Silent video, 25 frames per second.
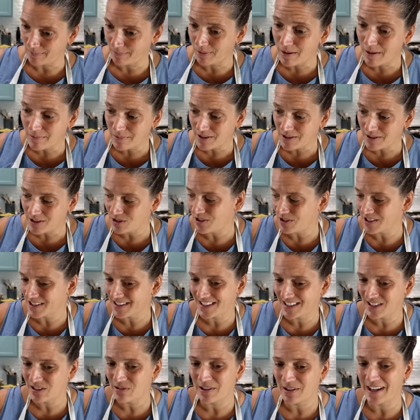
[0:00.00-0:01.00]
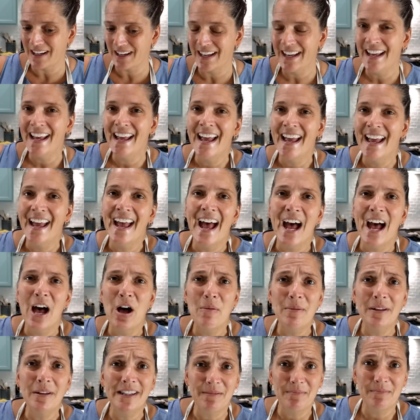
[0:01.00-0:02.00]
What I'm going to probably do just to uh,
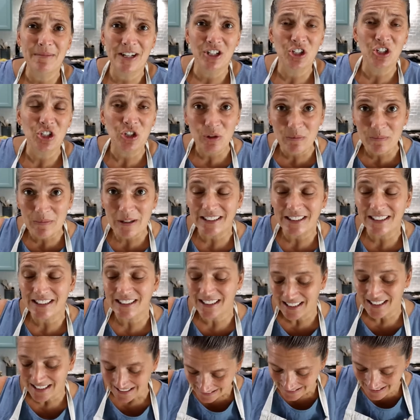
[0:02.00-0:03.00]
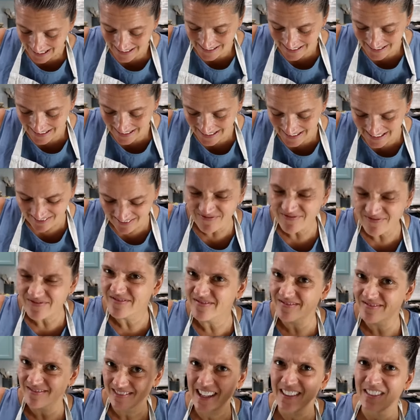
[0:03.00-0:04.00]
help eliminate too much
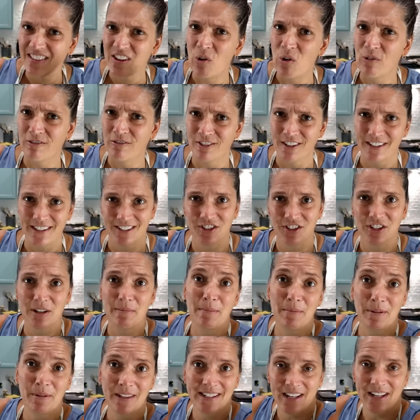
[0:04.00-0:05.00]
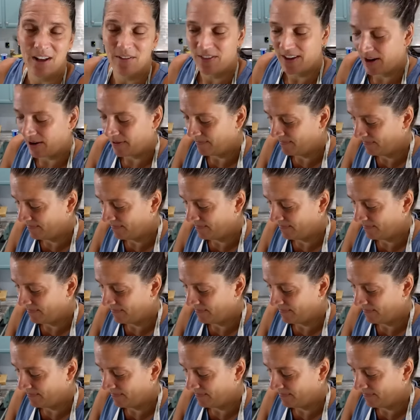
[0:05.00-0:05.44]
anini in the whole freezer. So let me put this